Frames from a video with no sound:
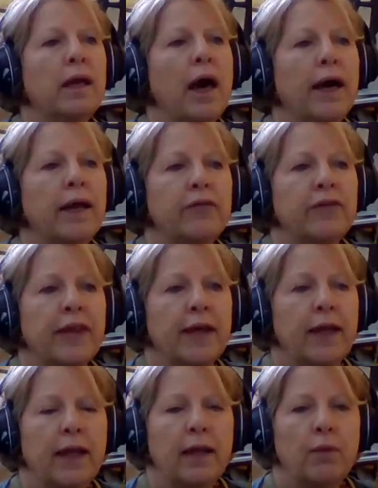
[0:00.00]
kind of
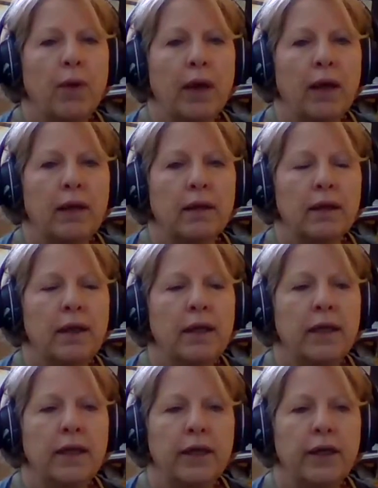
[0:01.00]
thinking, well,
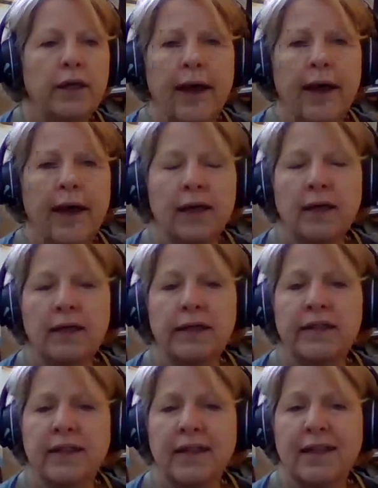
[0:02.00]
you know, that
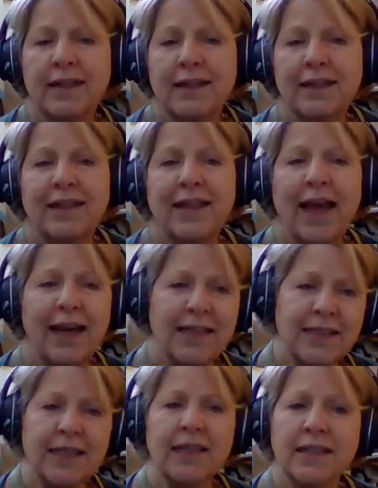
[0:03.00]
that
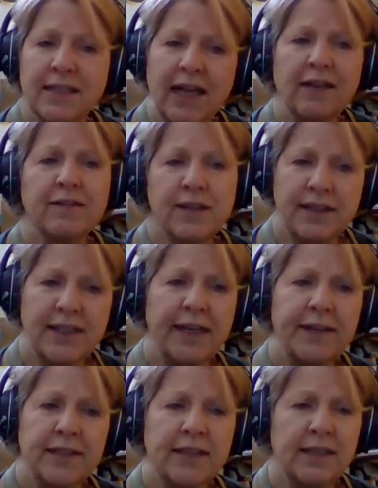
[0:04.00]
isn't it
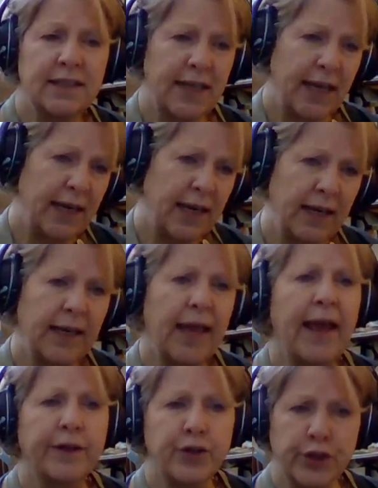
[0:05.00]
self-sustaining?
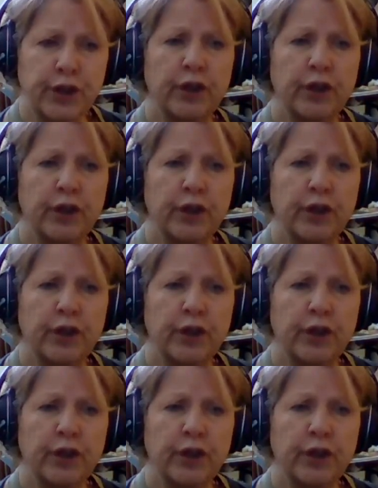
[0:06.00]
Can't